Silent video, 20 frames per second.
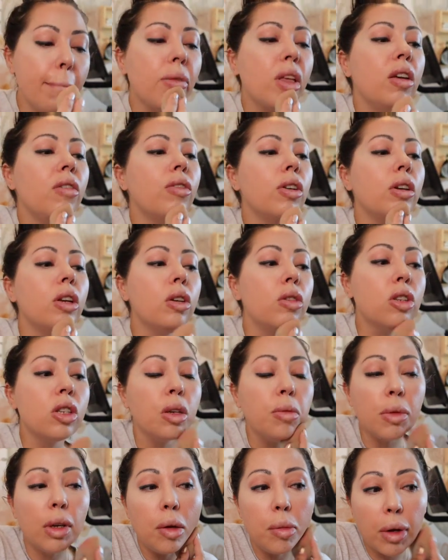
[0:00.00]
even new to
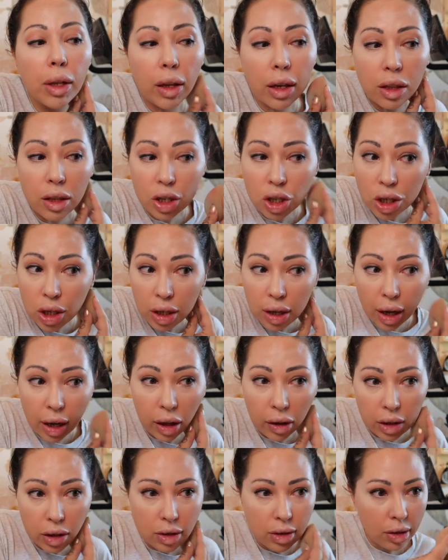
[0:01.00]
me, but like the
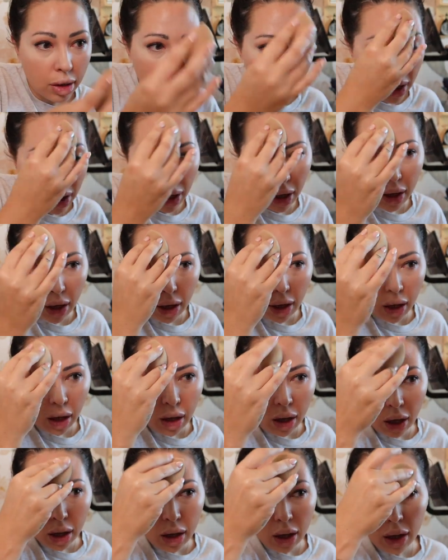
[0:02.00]
Chanel is
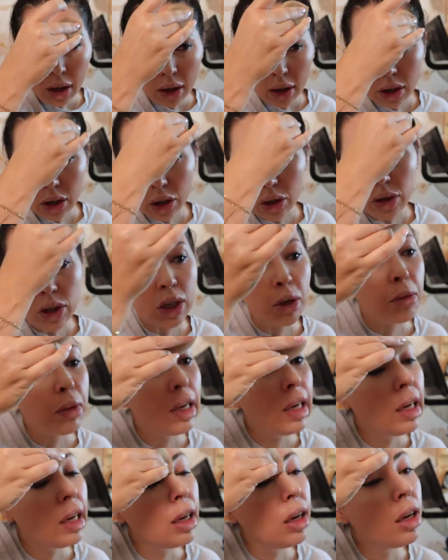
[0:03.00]
new to
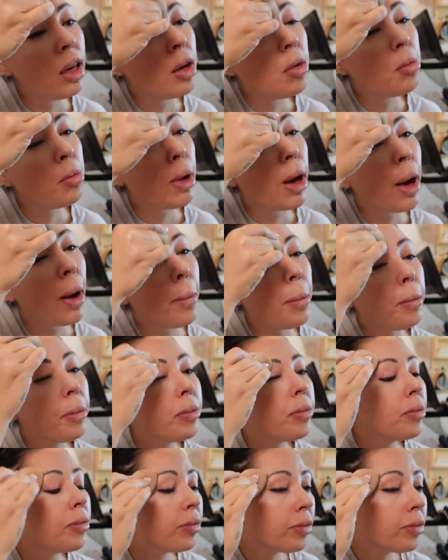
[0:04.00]
me, but